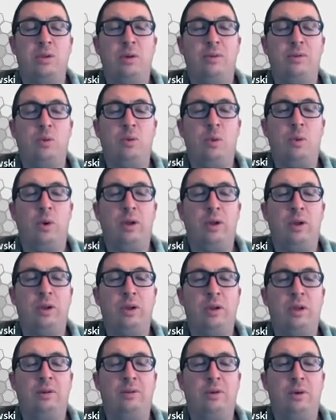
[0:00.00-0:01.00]
So if you want to
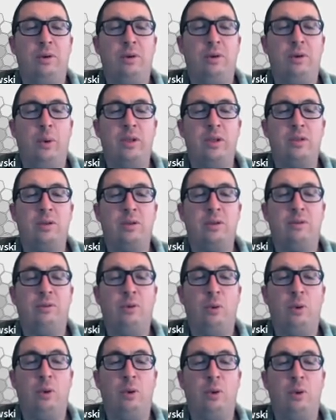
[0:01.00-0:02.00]
give points
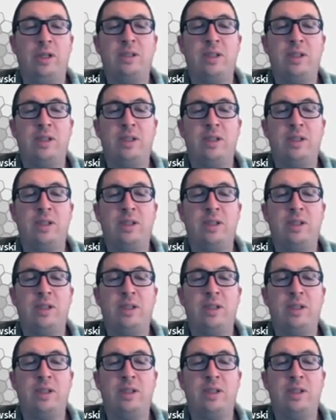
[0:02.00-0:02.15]
for